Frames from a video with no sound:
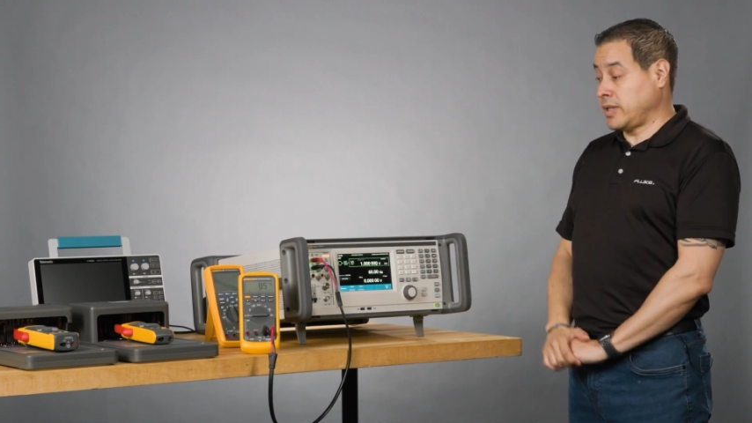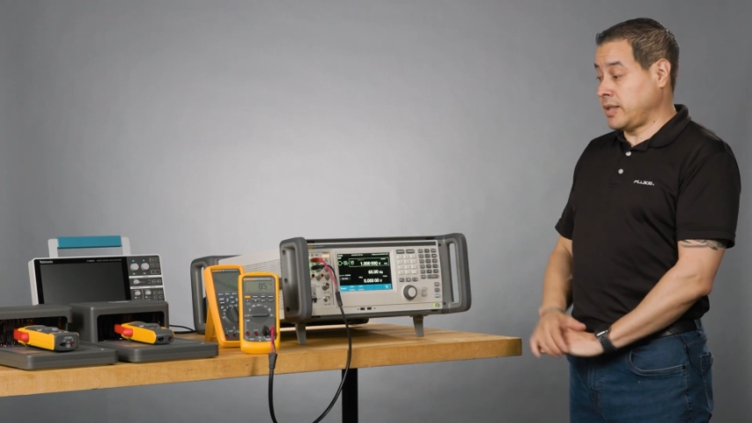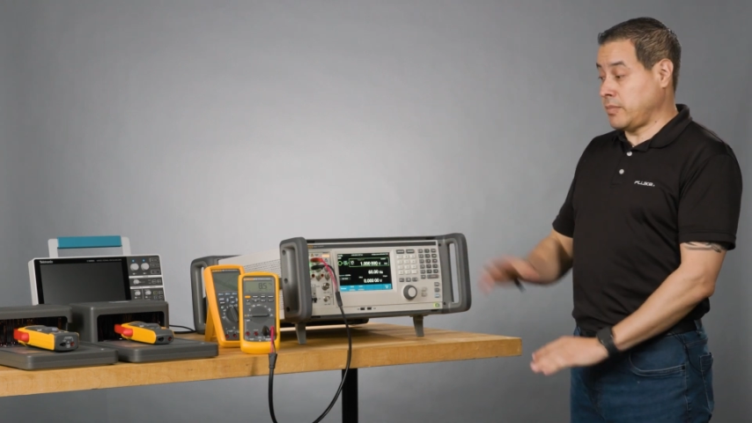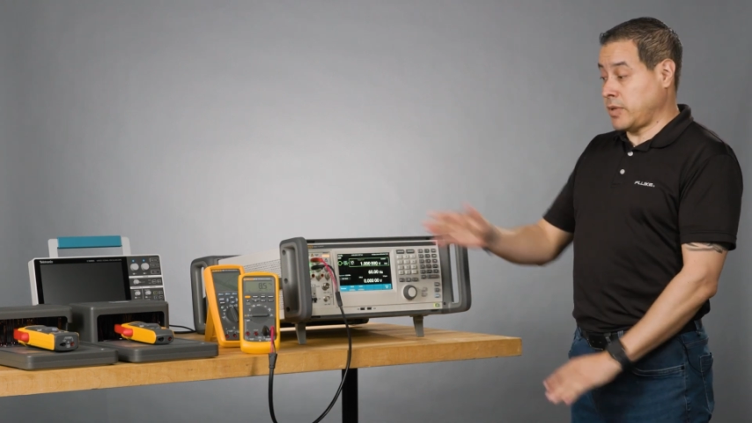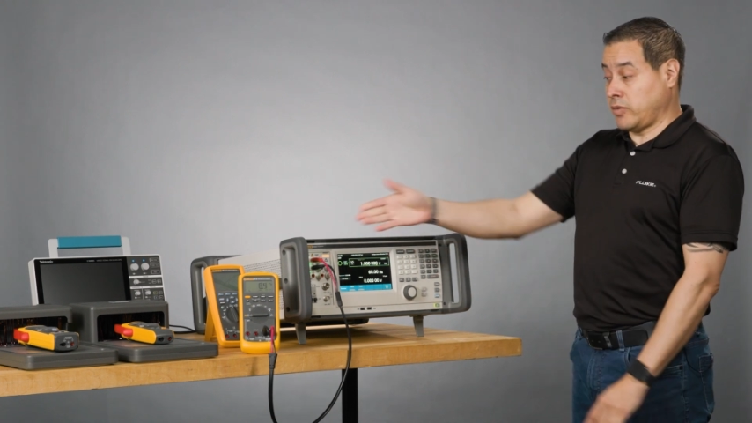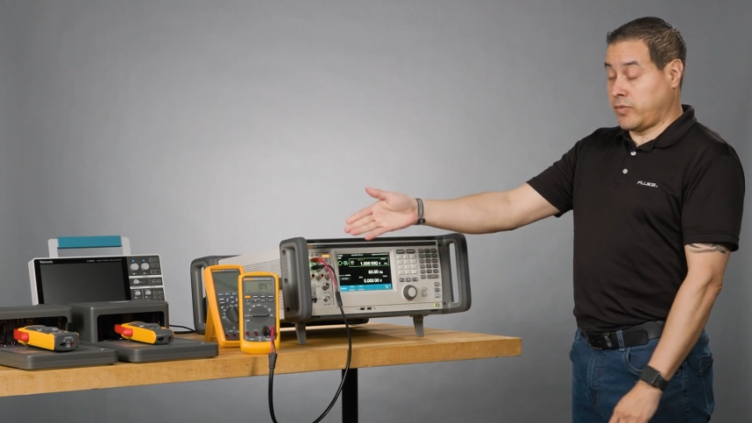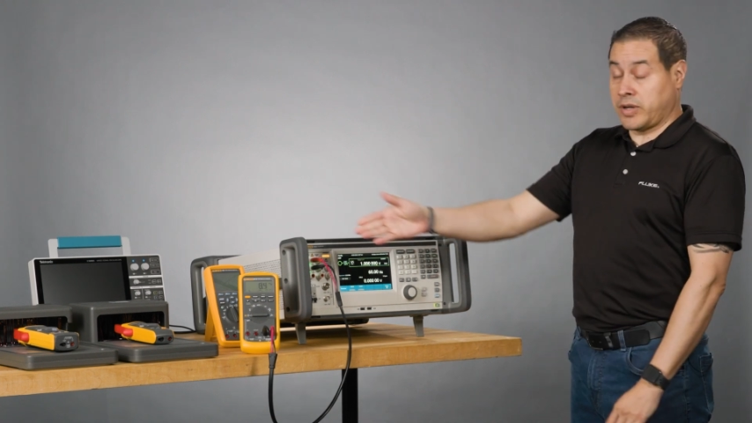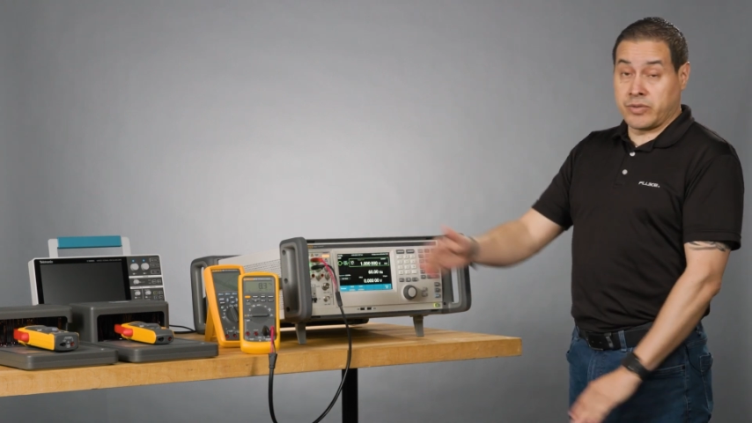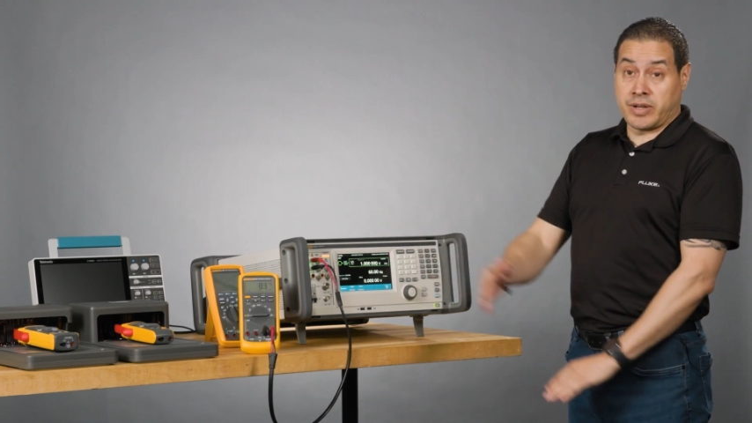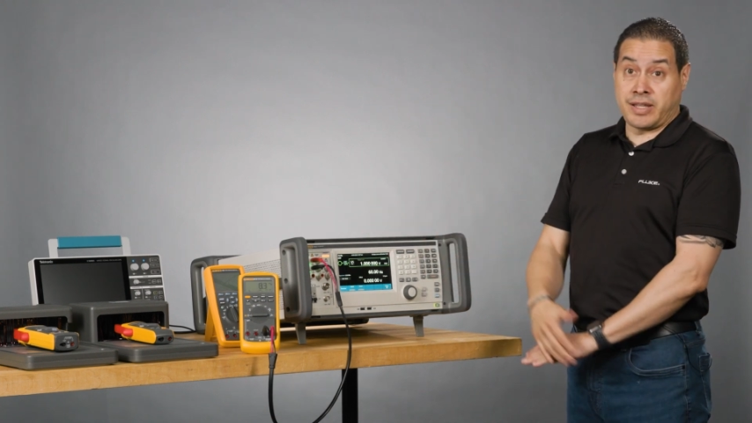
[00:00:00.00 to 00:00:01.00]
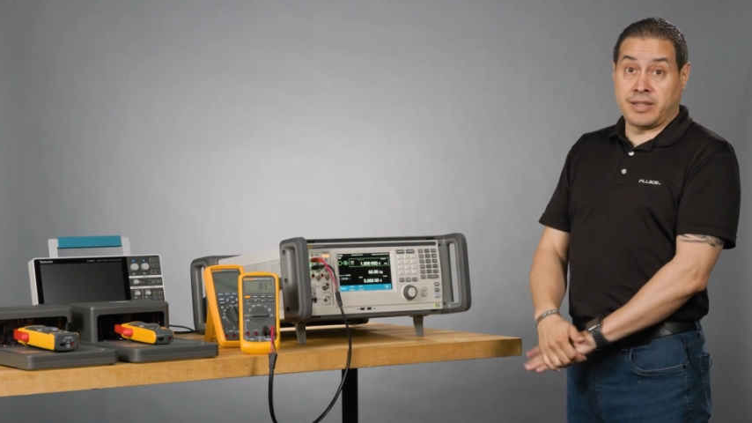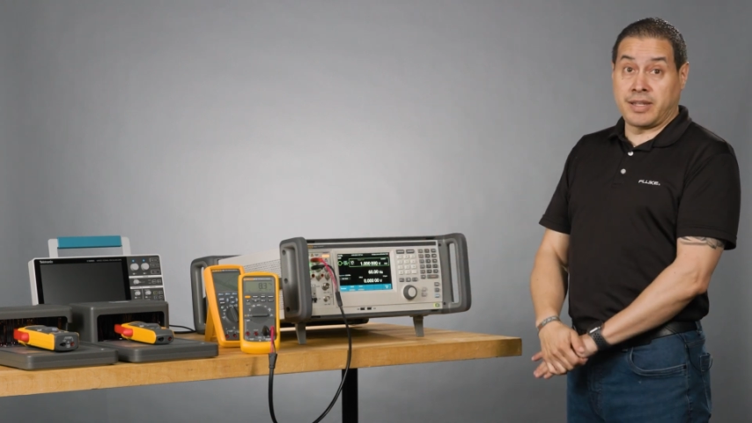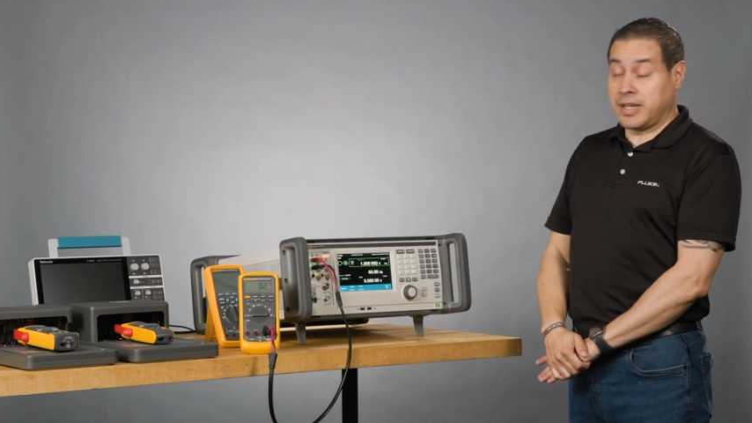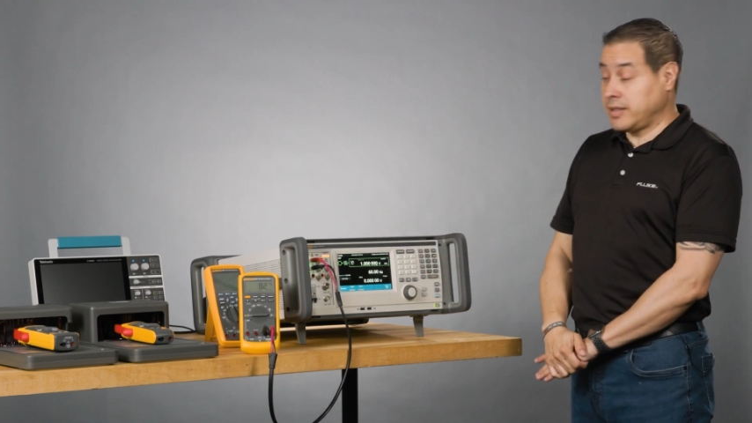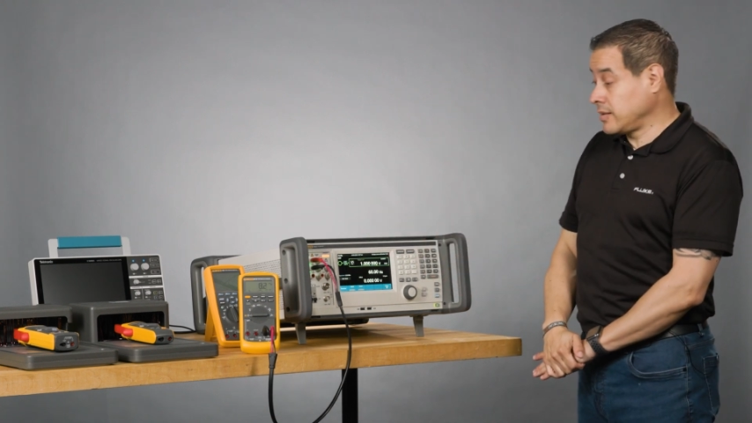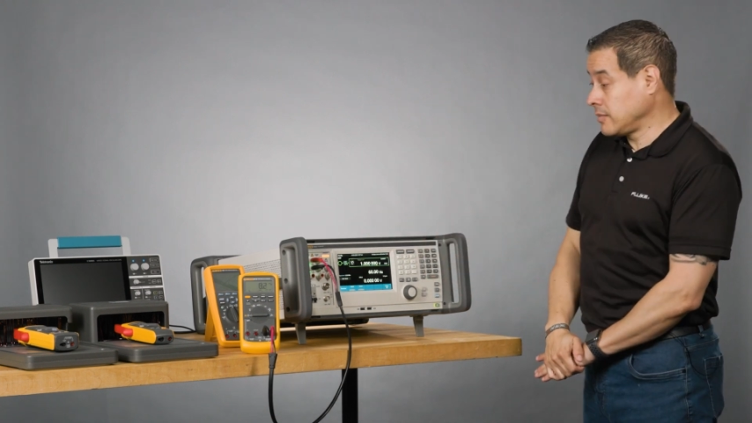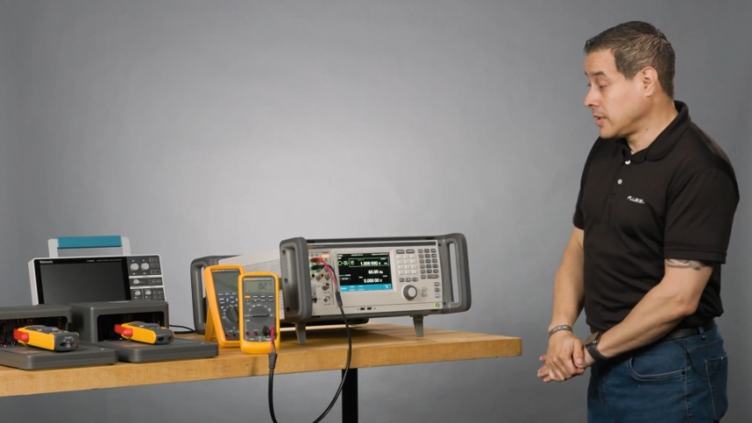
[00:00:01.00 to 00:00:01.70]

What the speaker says: that the manufacturer indicates.